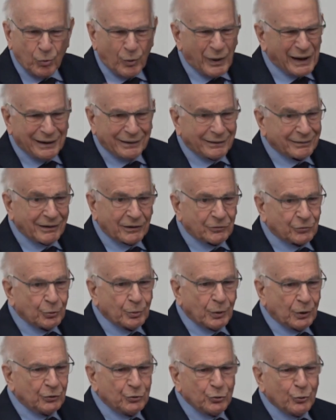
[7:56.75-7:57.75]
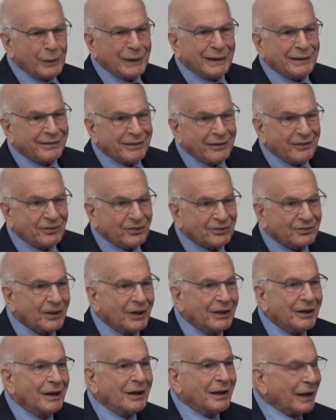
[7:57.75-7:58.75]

aware that you were doing this.